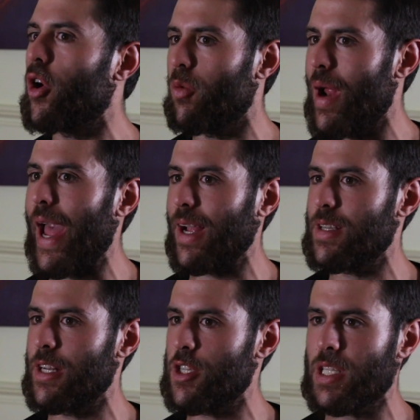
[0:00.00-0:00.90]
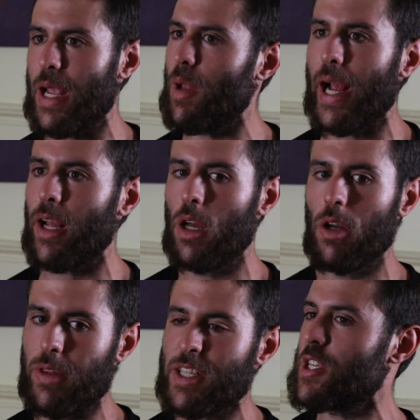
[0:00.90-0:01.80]
correct. It just seemed like
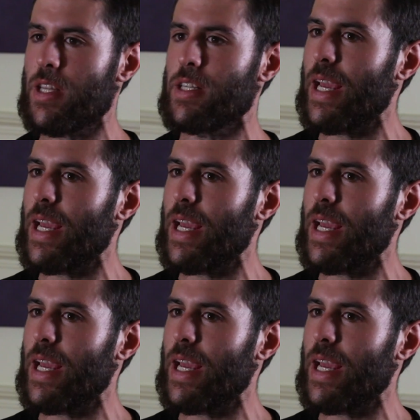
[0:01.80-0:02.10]
this is the